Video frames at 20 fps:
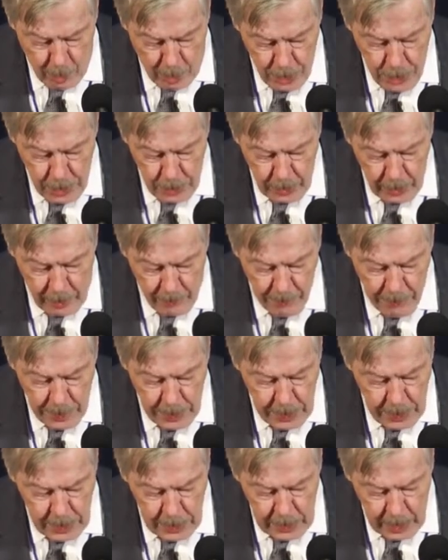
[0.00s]
Russian
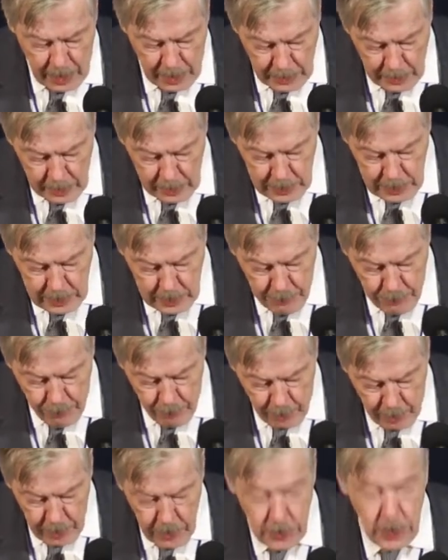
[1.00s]
government is endlessly
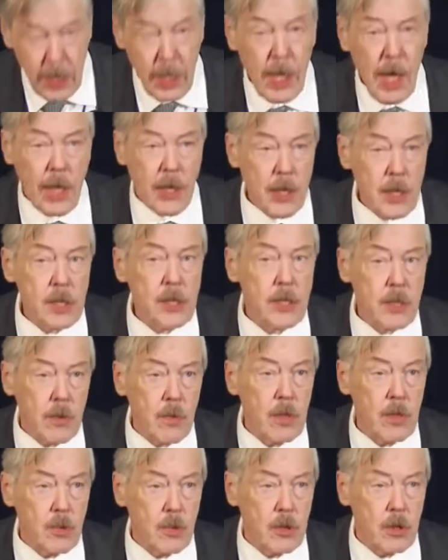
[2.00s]
praised, and this
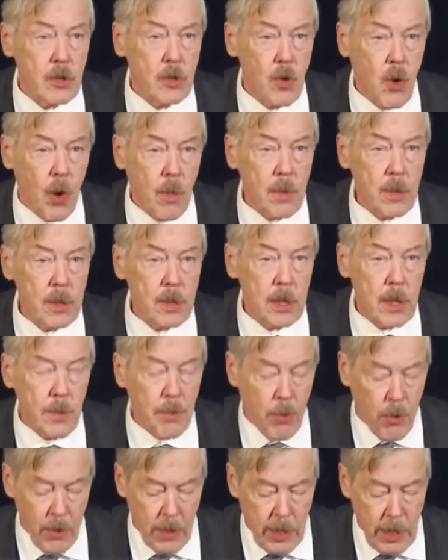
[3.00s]
series was enormously
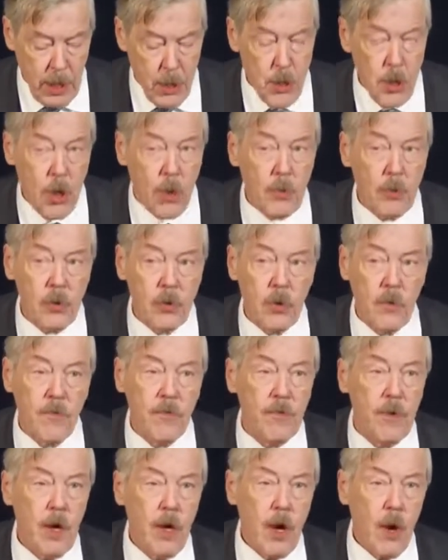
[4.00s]
important and shown to
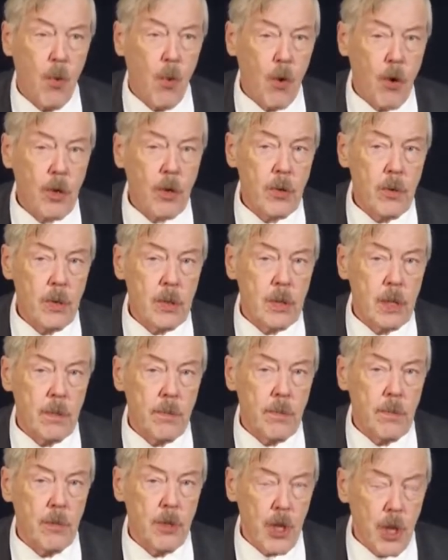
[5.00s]
workers
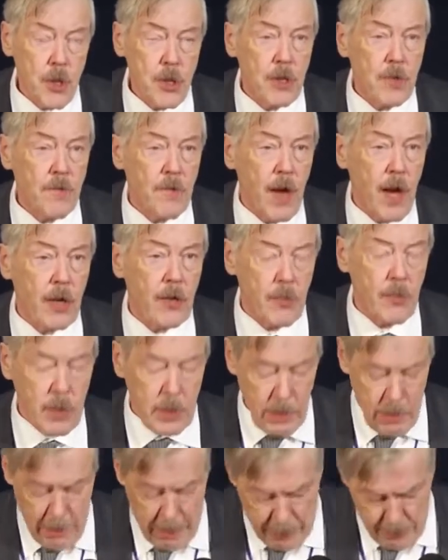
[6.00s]
in munitions
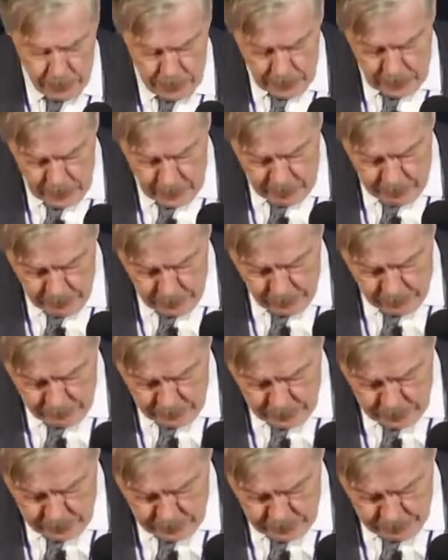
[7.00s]
factories and members of the armed
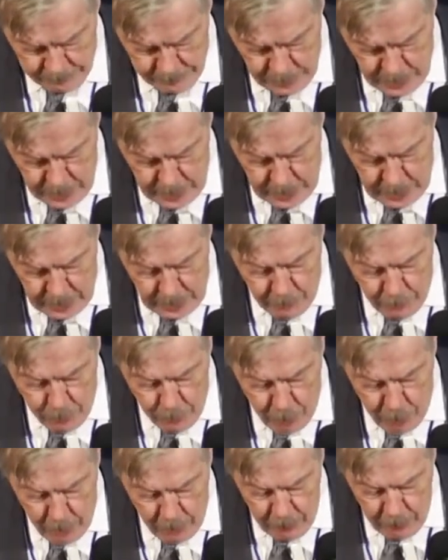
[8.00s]
services. In
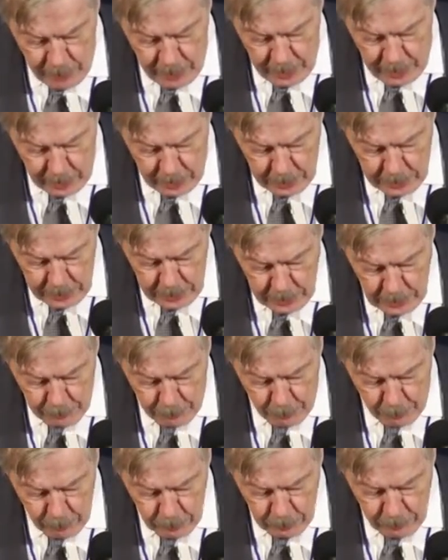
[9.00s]
broader analysis, the
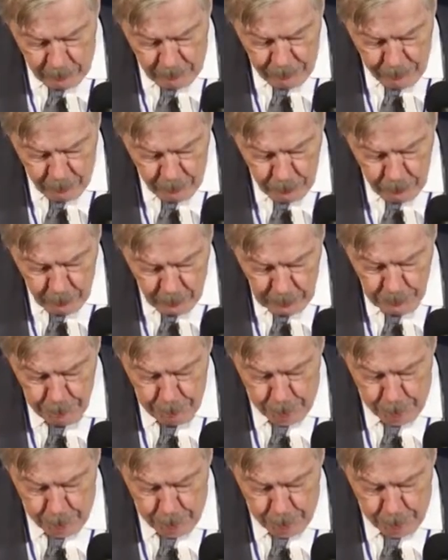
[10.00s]
Poles are referred to as